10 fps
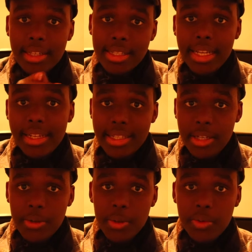Second is
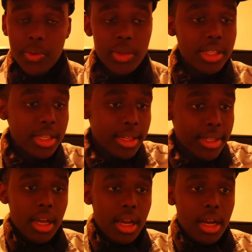Naruto, of course.
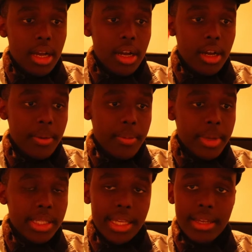
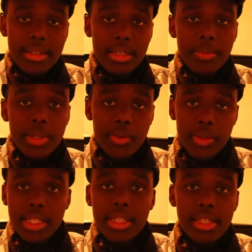My second tip is
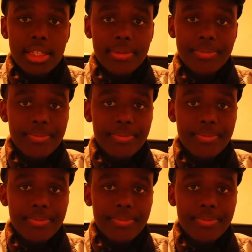research.